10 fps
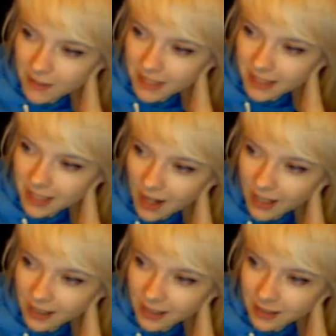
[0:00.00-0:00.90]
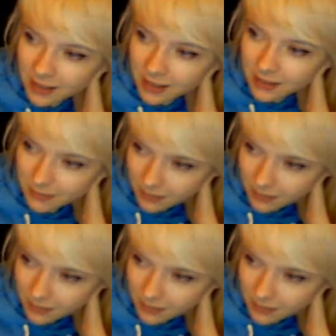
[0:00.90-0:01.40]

resigned